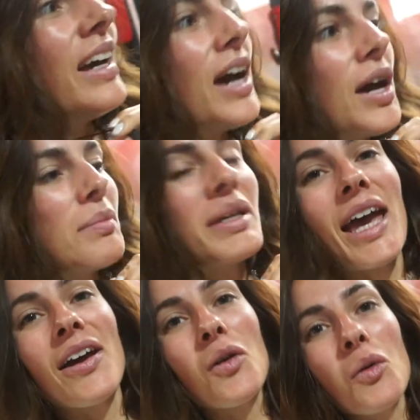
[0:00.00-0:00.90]
Uh, but
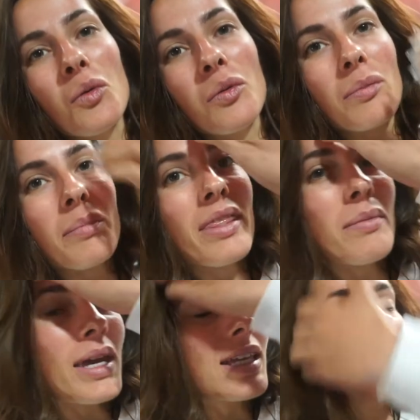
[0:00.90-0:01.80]
yeah, all the, the
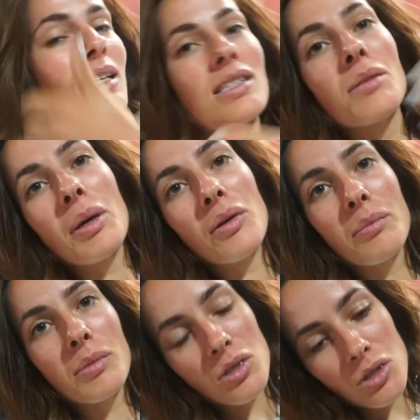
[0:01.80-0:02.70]
basics to
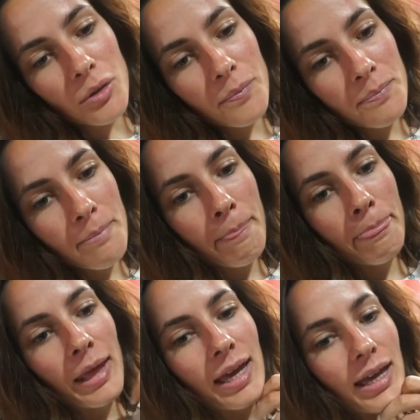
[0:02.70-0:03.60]
building muscle.
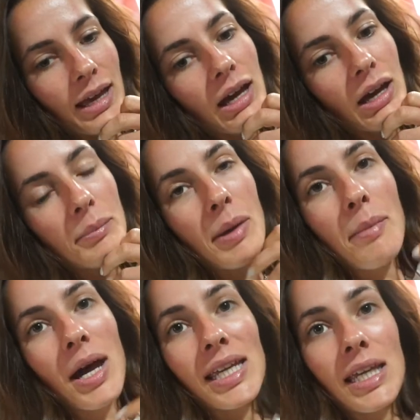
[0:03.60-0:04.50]
Um,
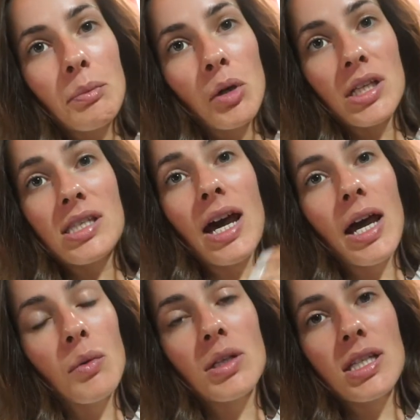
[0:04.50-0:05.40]
my key points that
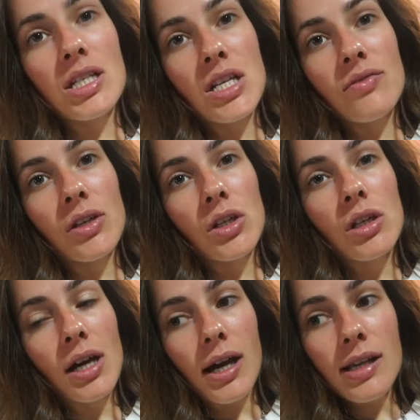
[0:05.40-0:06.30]
I would suggest for you
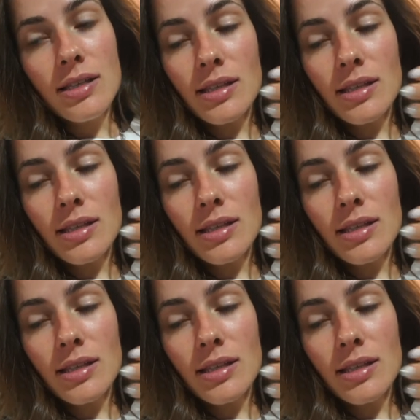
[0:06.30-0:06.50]
guys